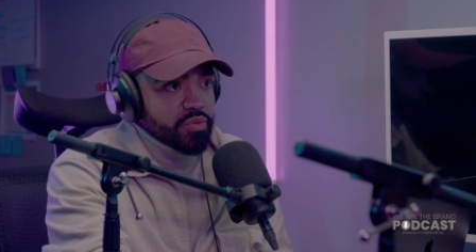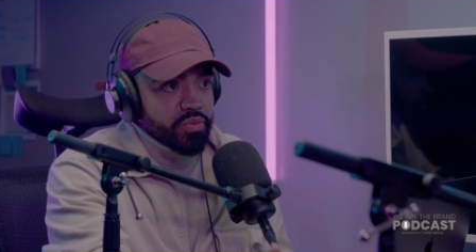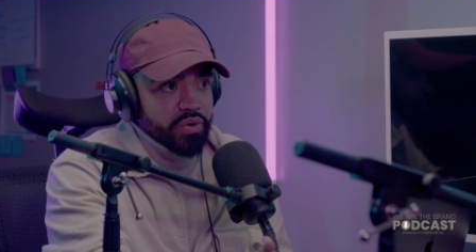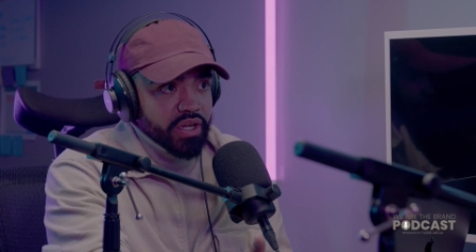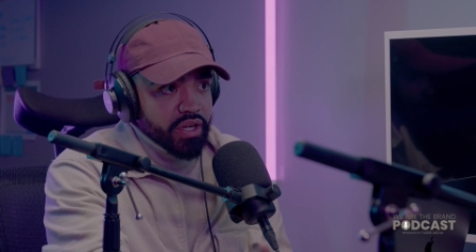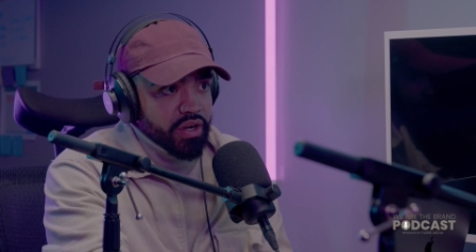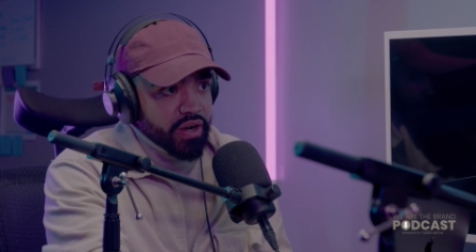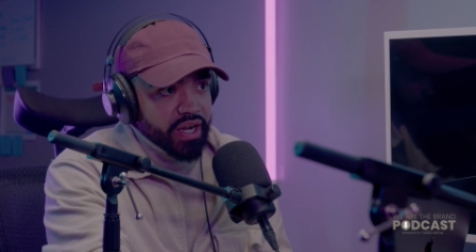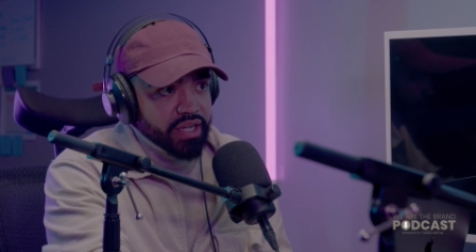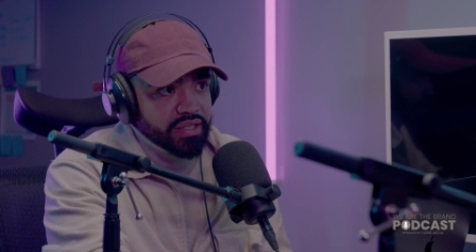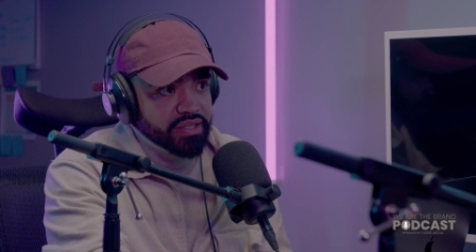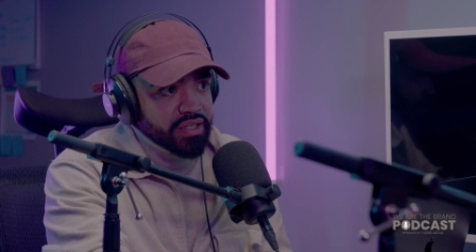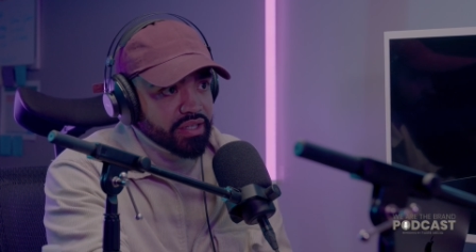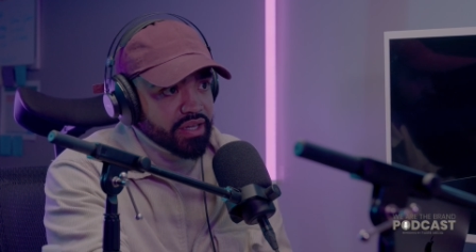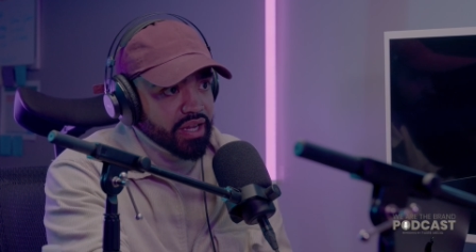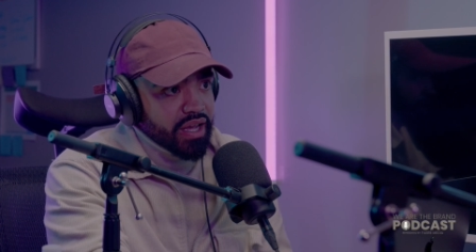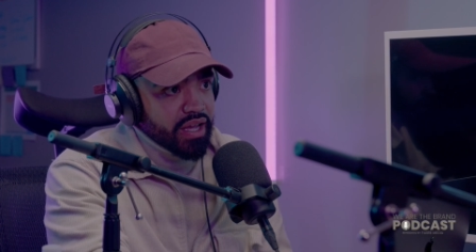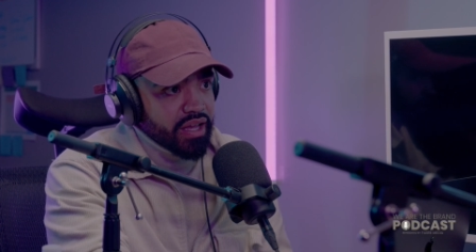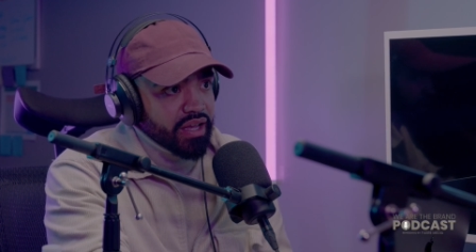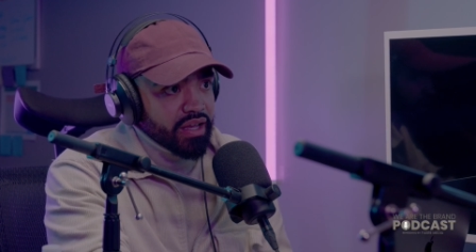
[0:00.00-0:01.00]
where you're at
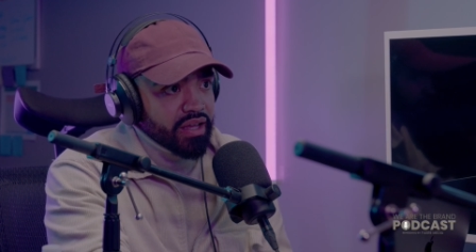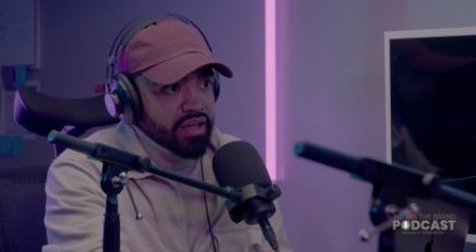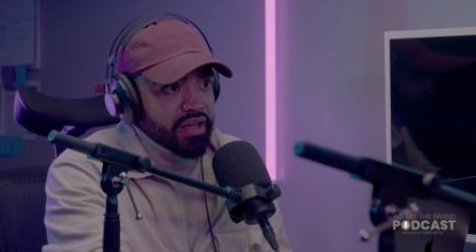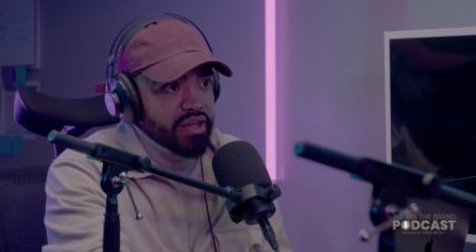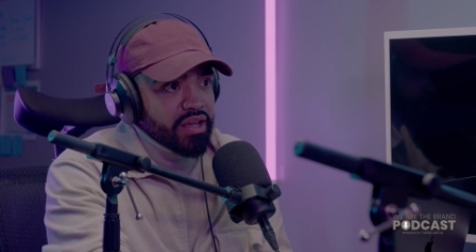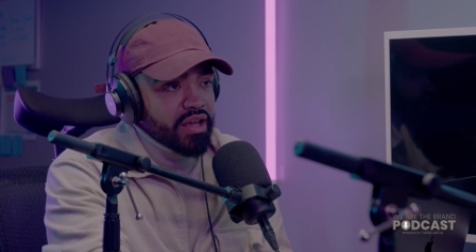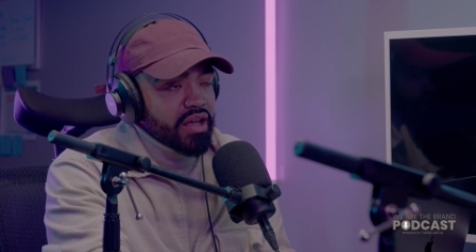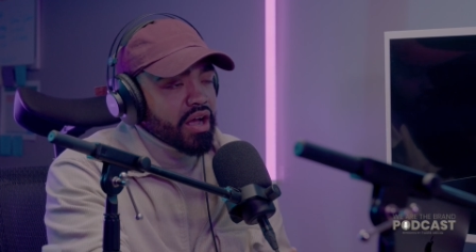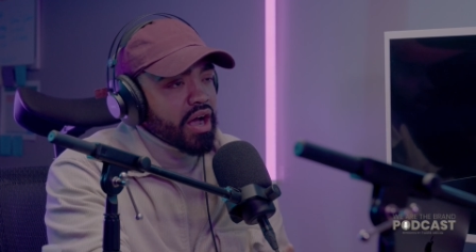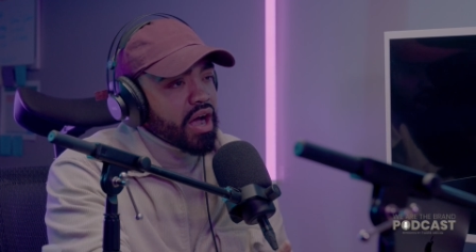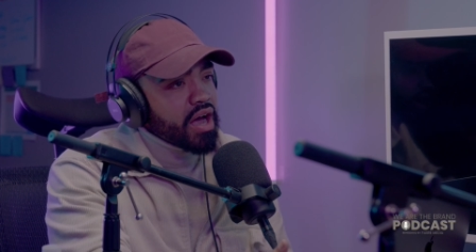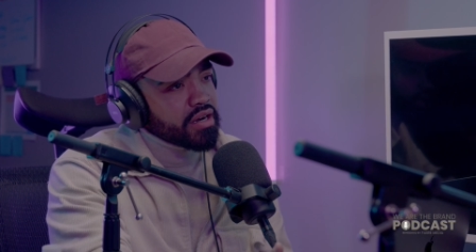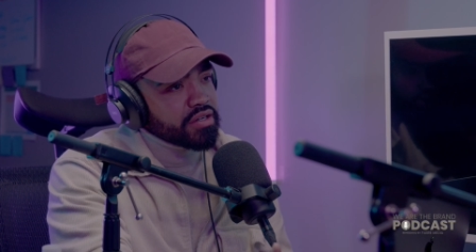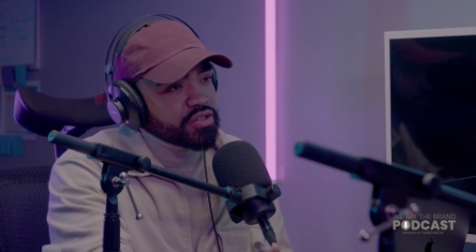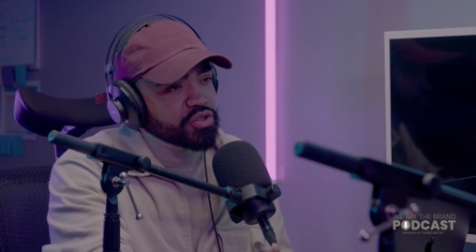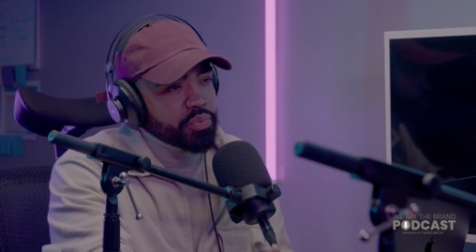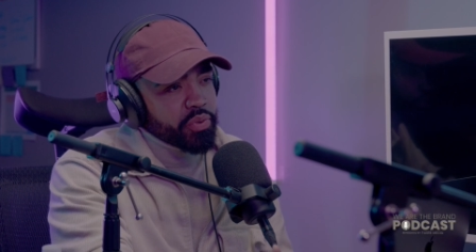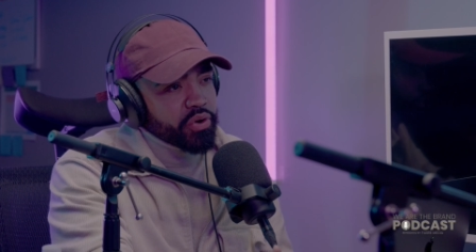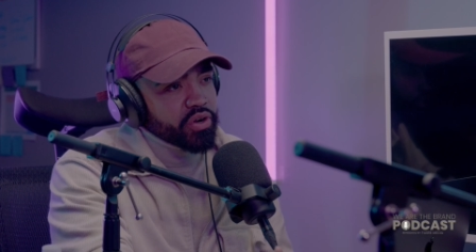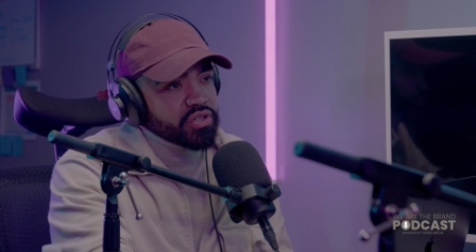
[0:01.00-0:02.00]
today on a
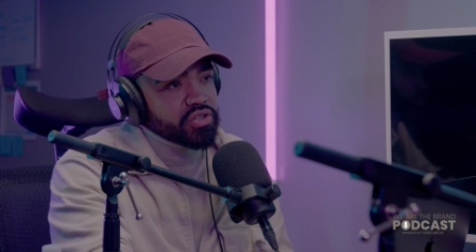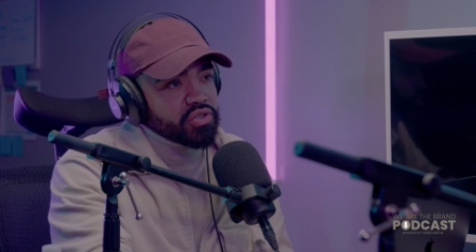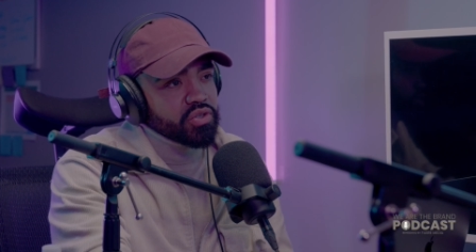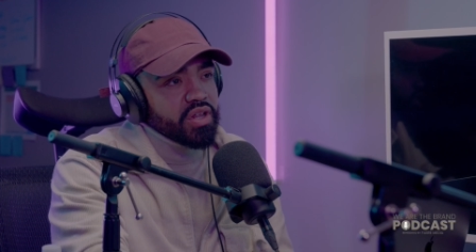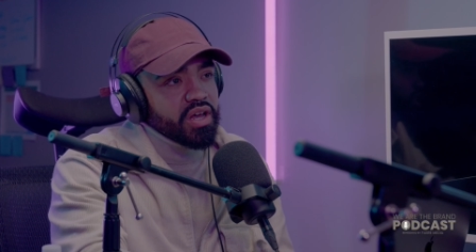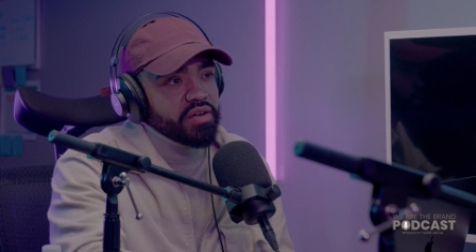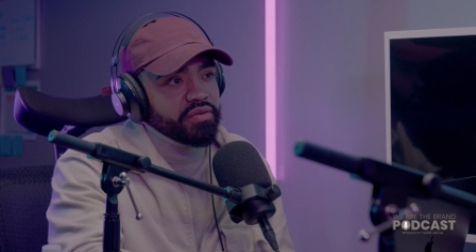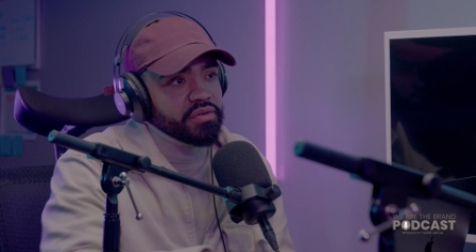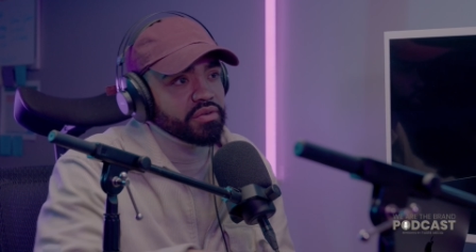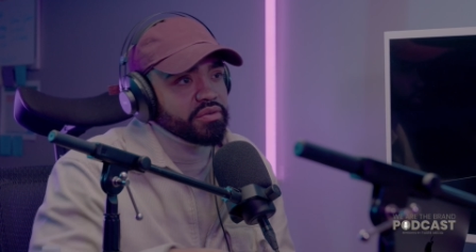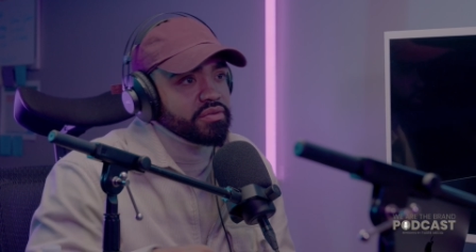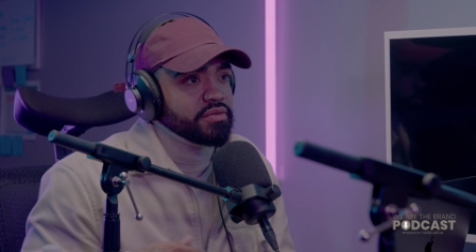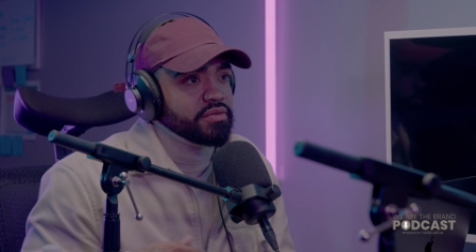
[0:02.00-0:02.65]
spiritual level?